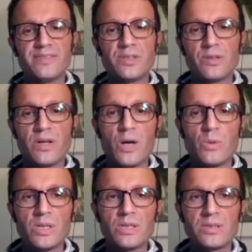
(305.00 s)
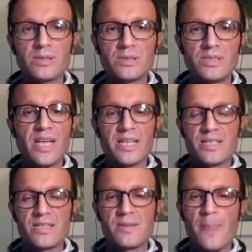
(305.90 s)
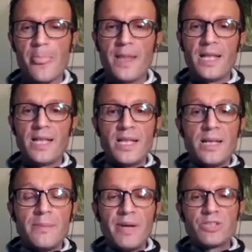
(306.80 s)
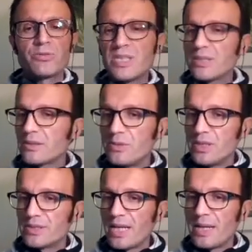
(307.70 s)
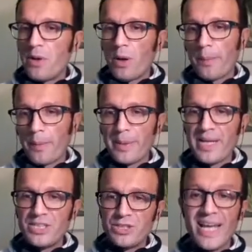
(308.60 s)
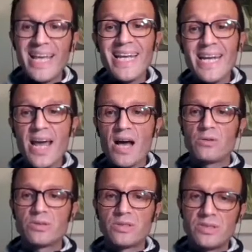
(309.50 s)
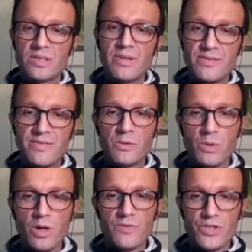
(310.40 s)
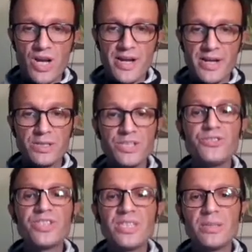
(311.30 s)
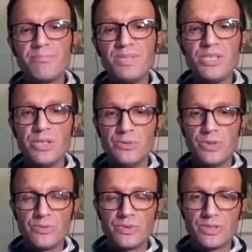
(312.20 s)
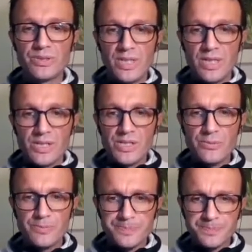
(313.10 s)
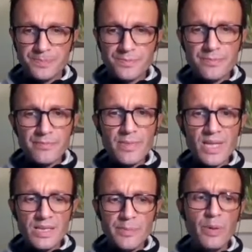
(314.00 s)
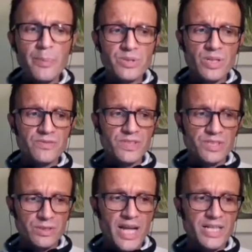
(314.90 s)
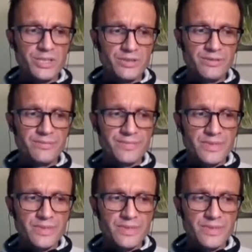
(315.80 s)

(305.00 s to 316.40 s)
of our test? Measuring the real-time block propagation in and out the Great Firewall of China using PU nodes. So the purpose of this collection